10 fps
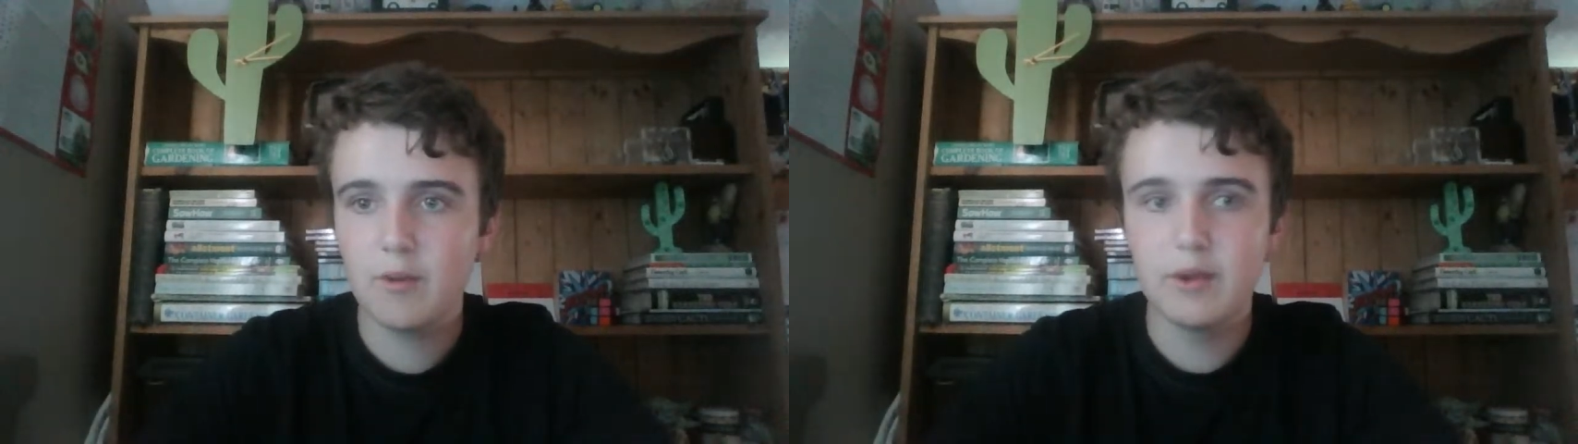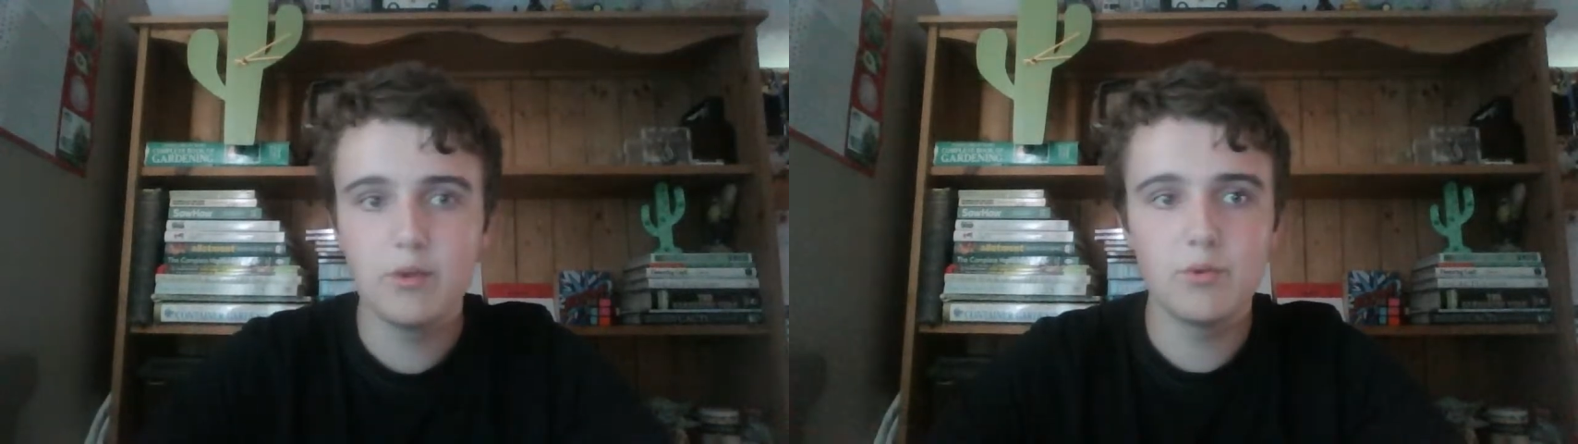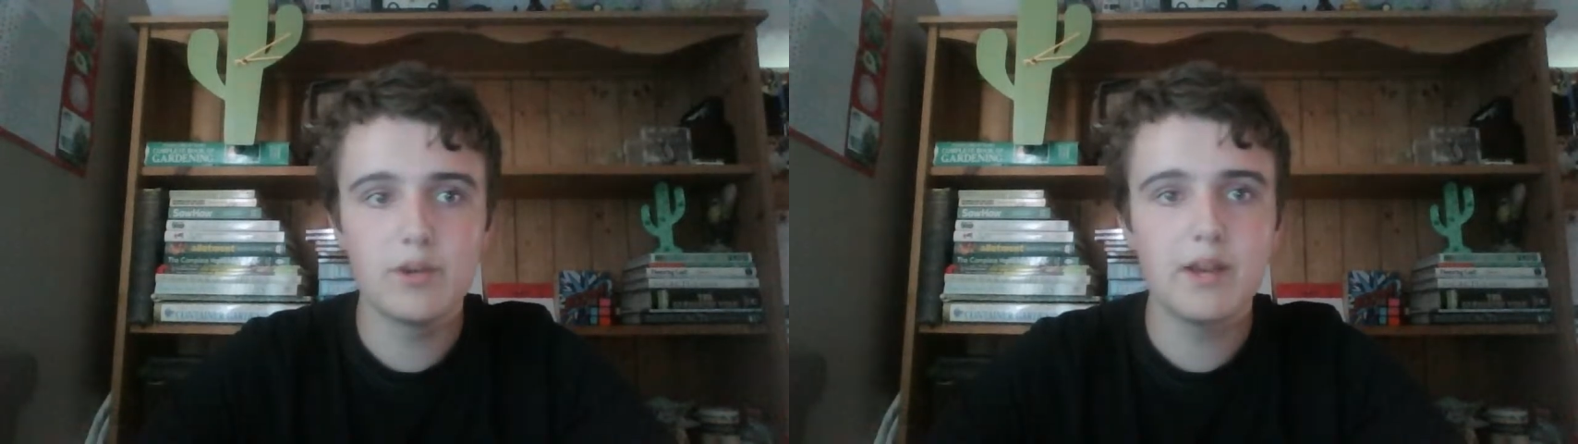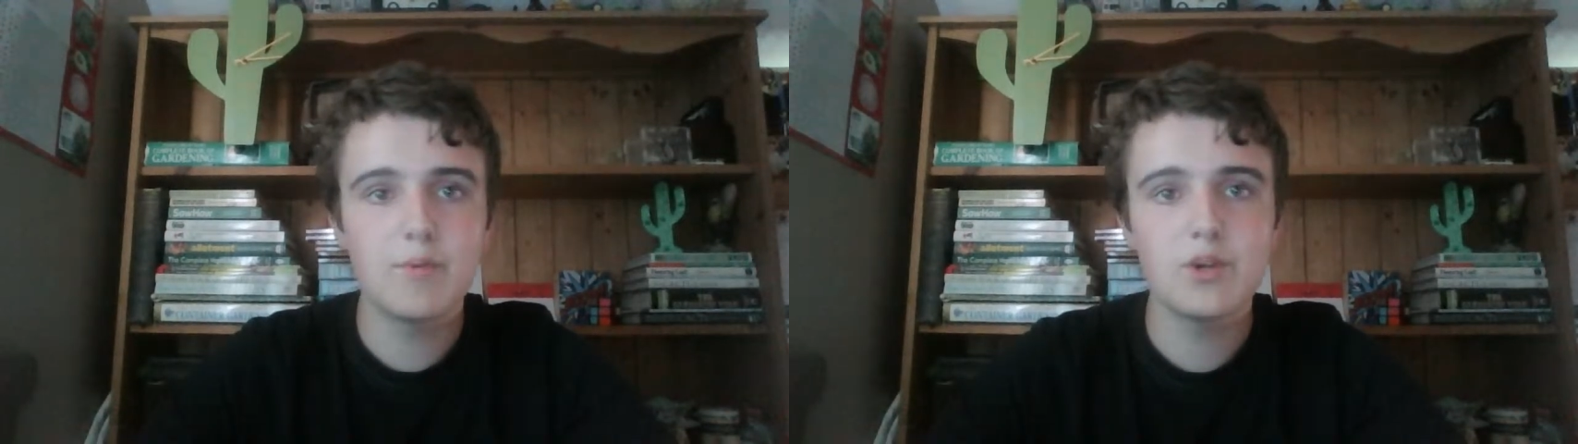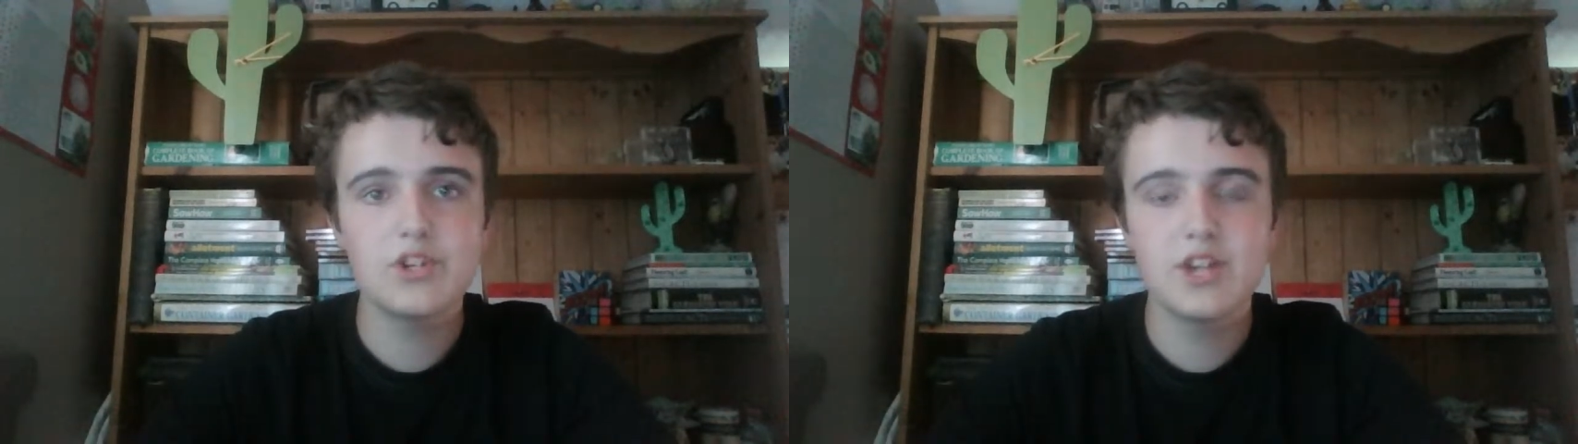We'd all really
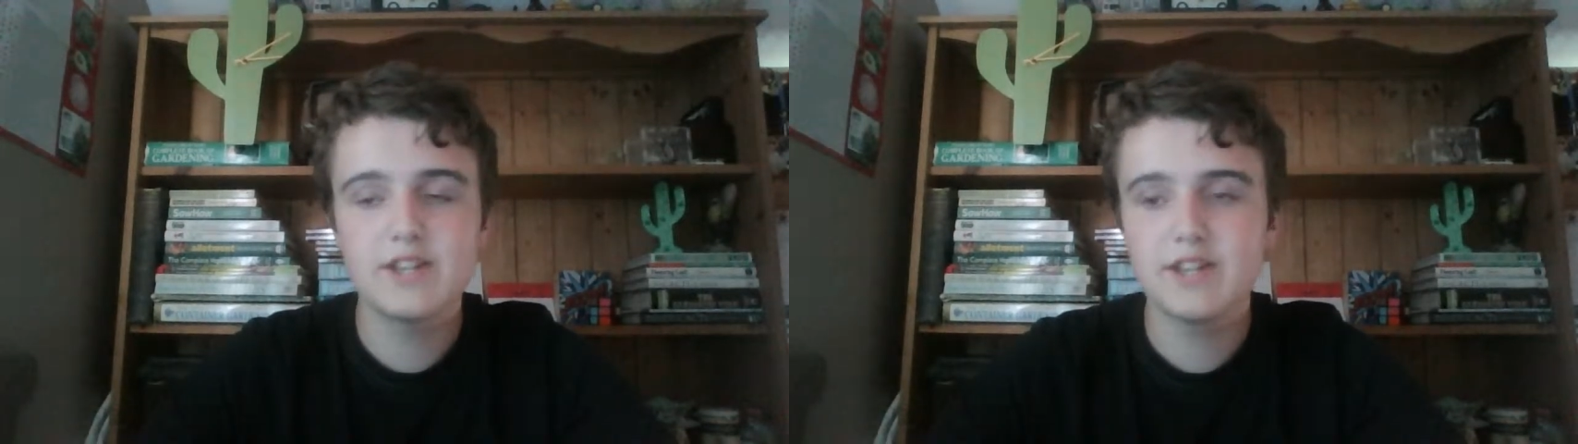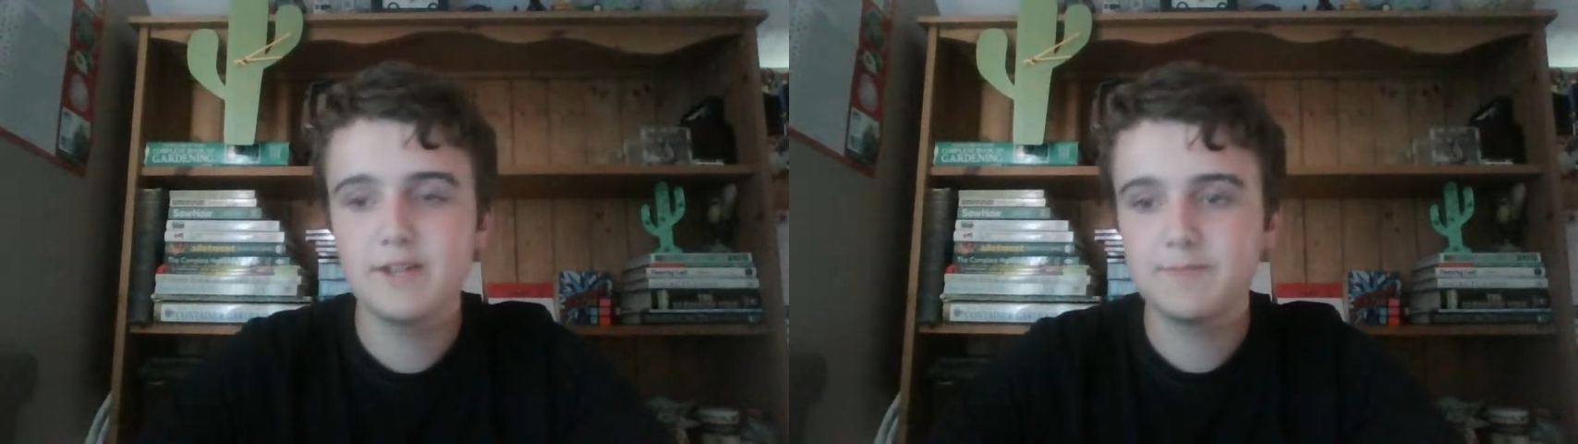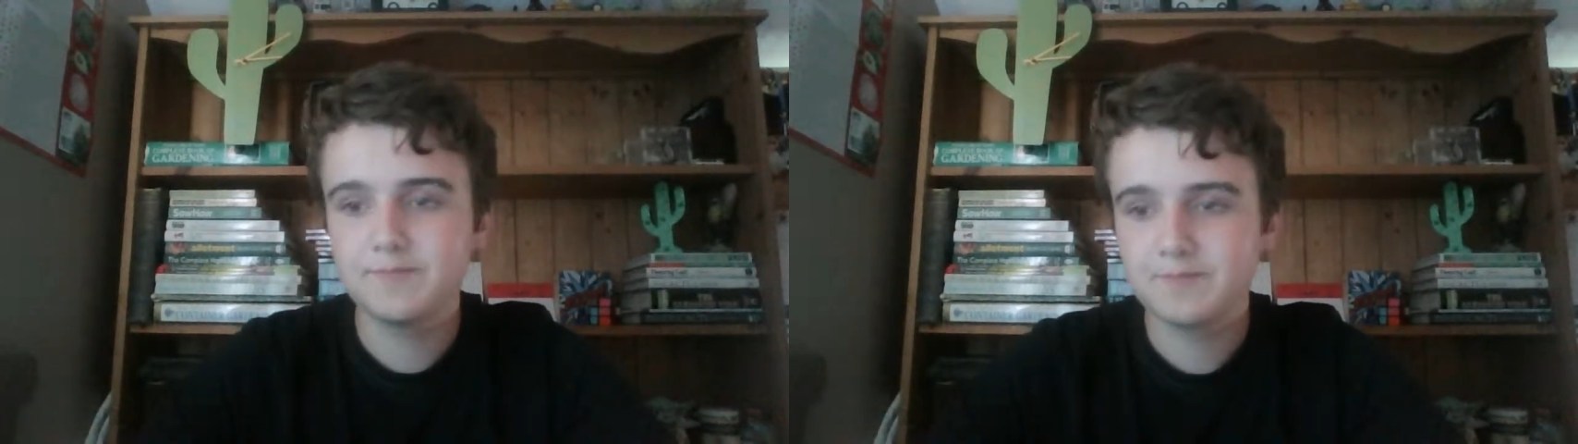appreciate it.